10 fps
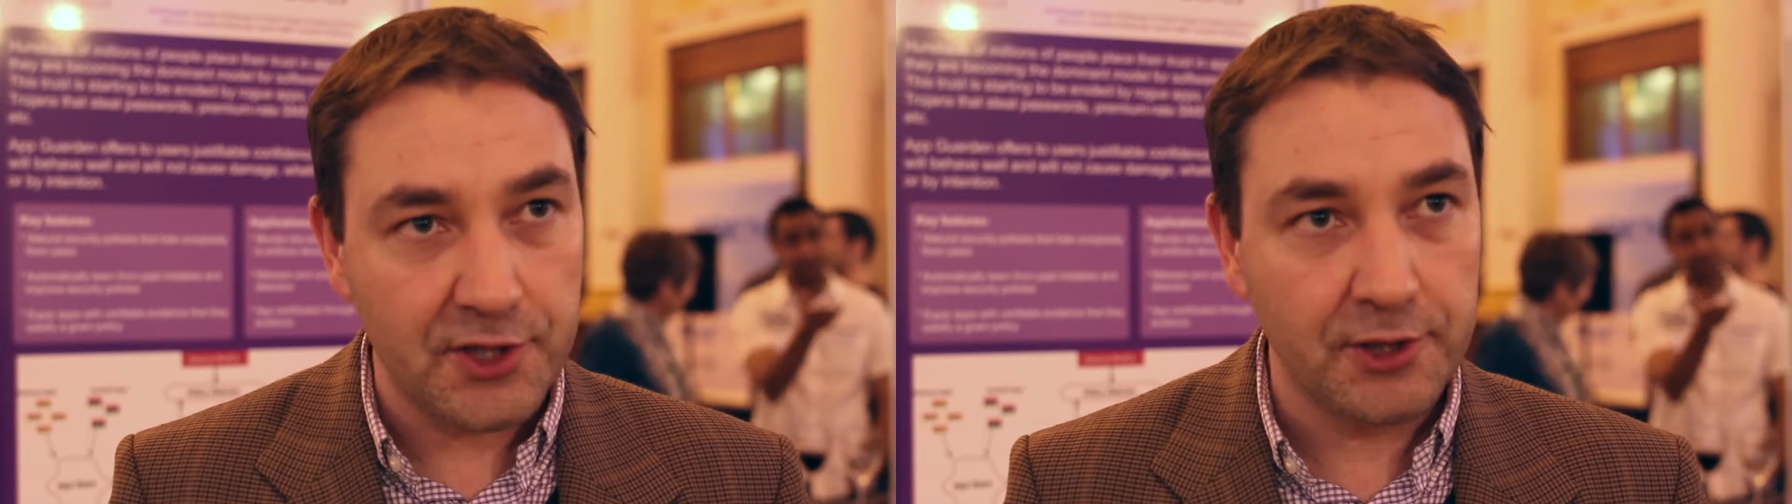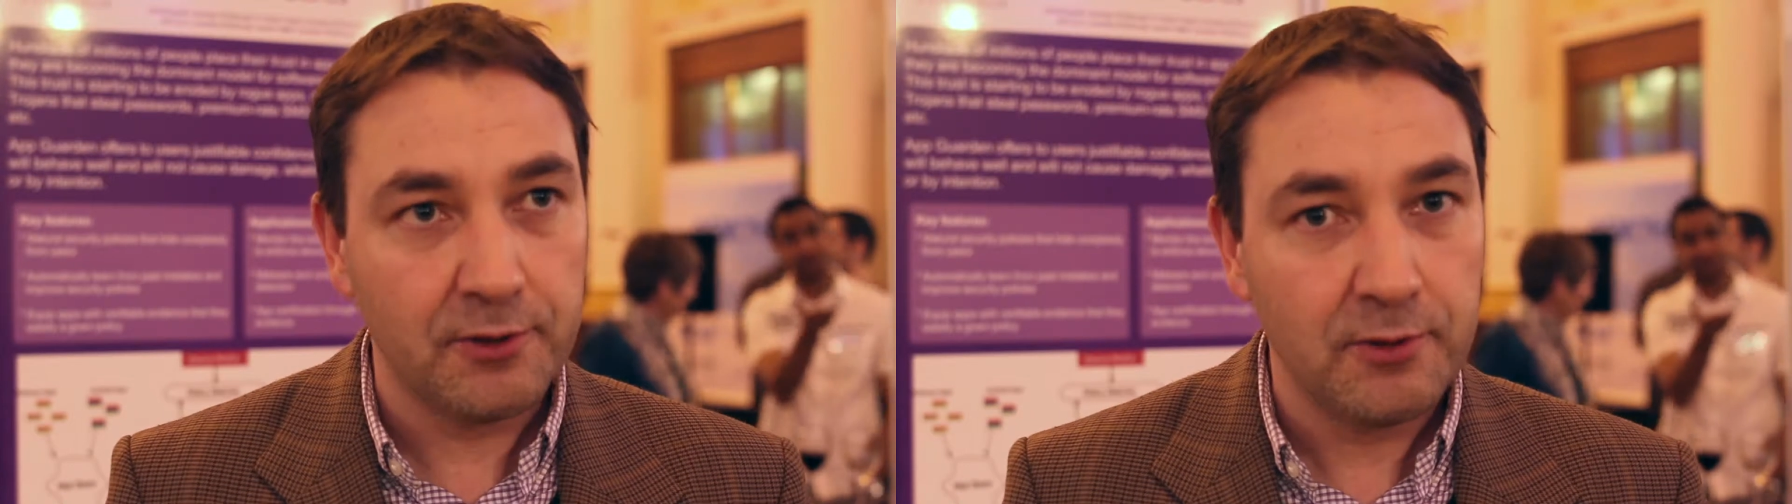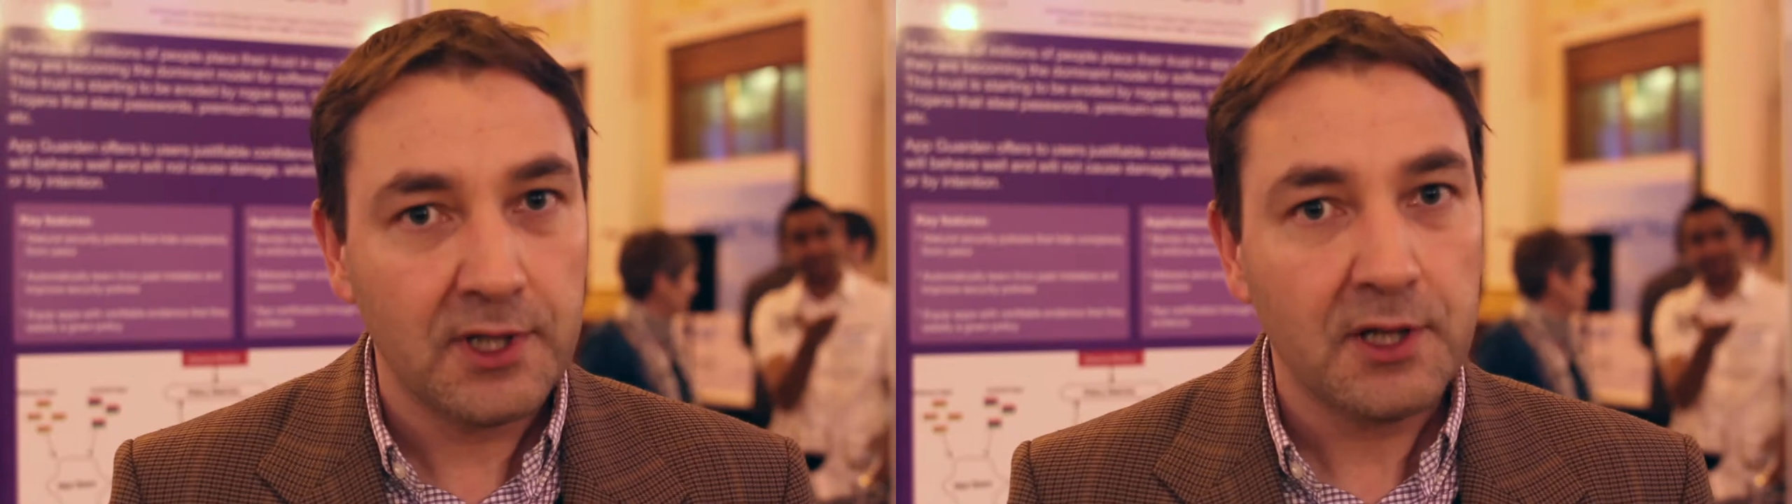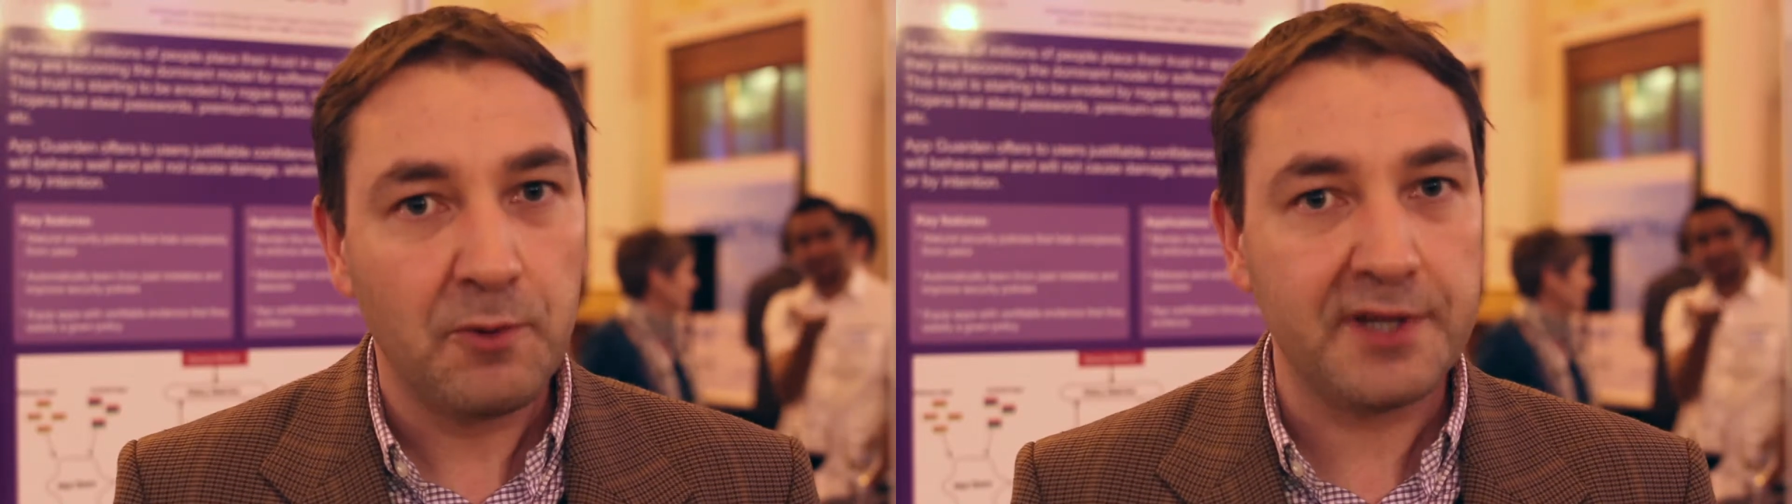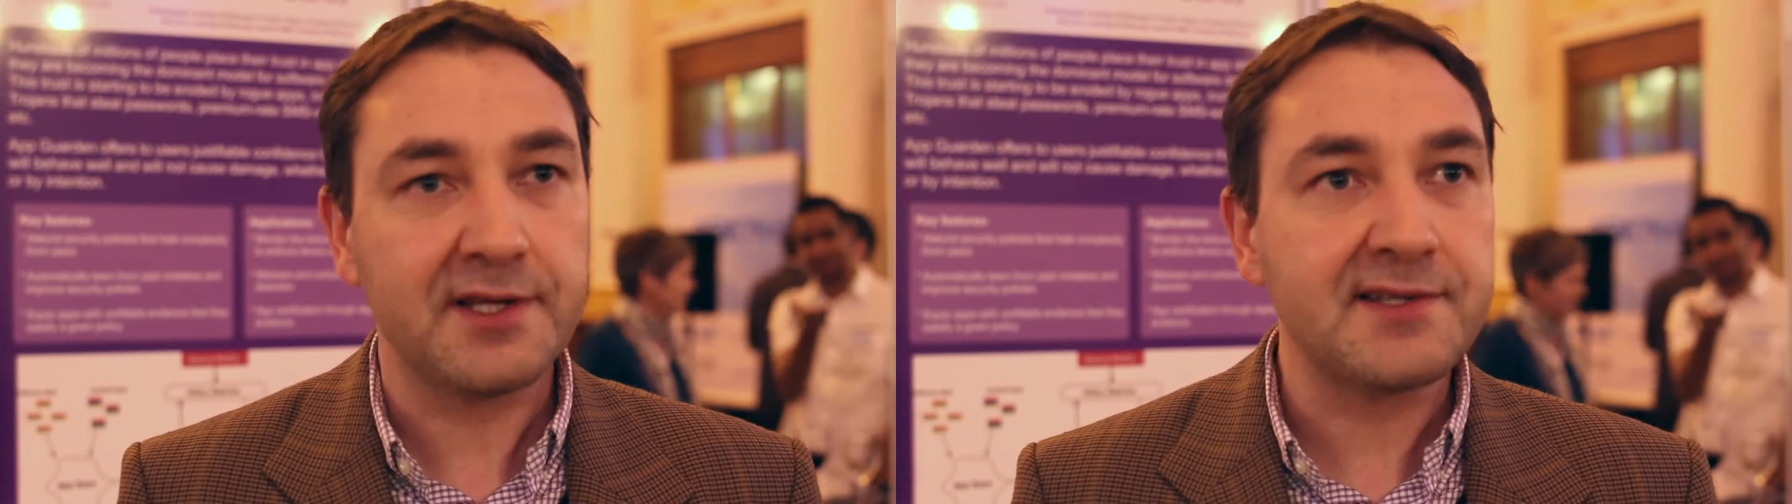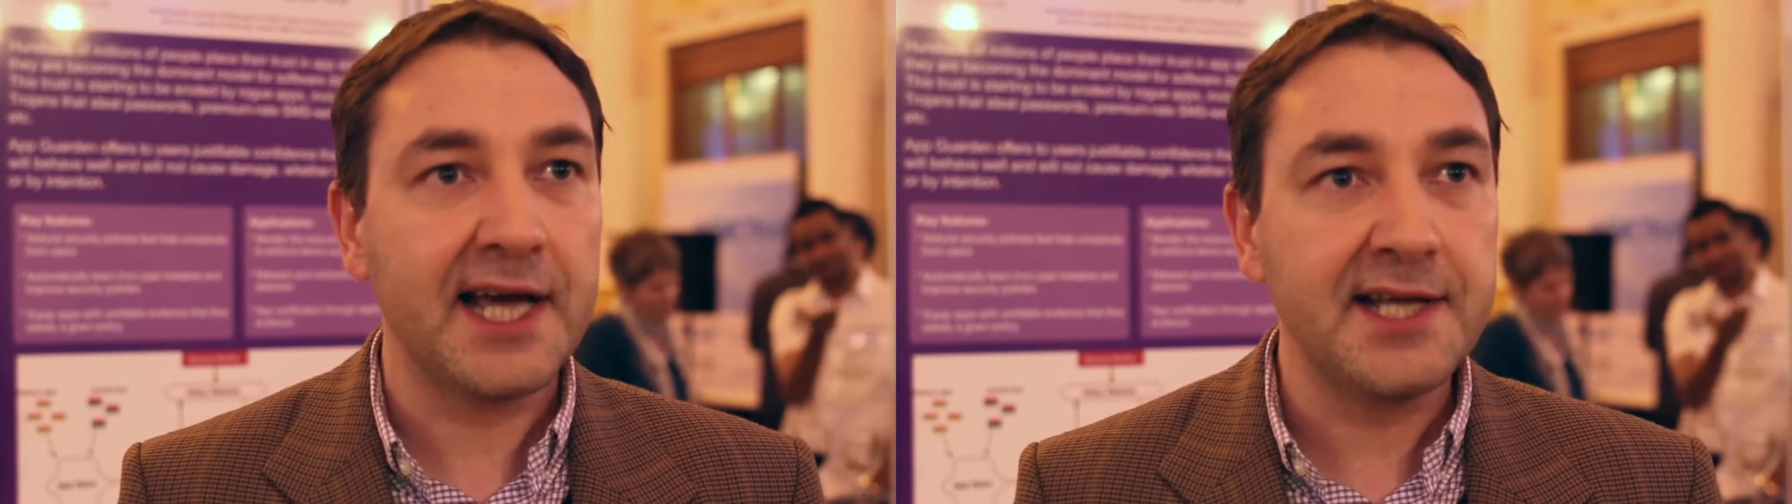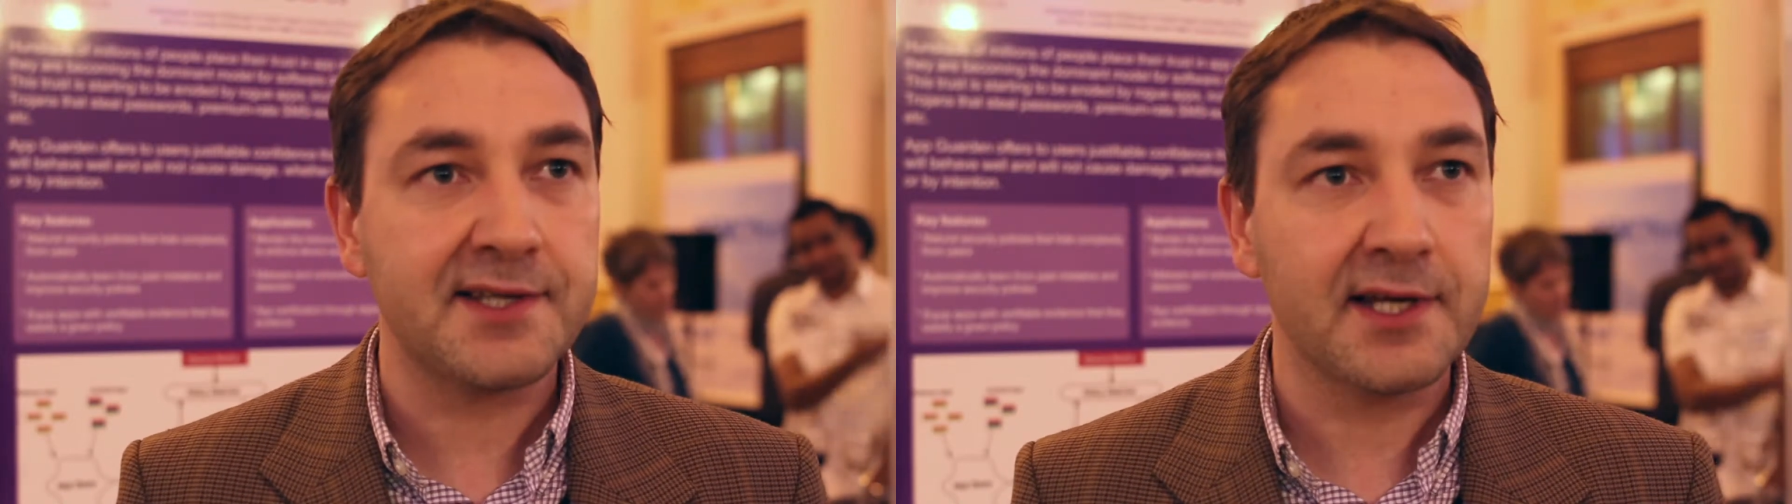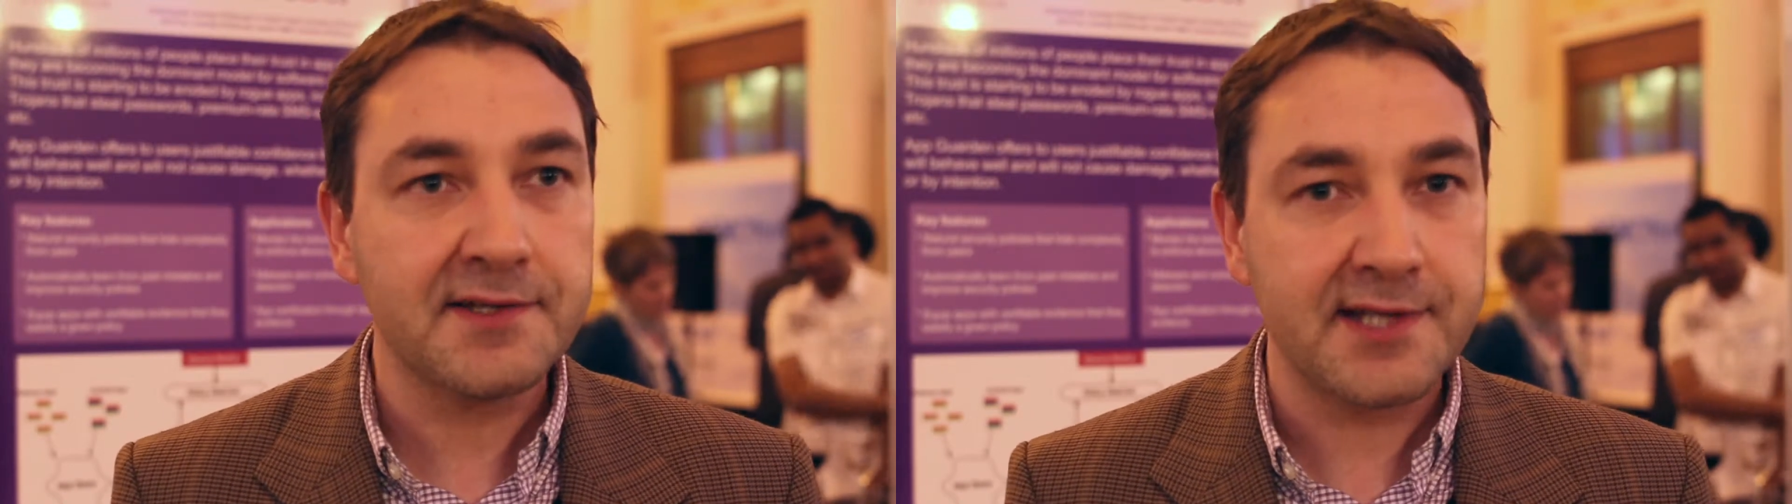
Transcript: do with this data.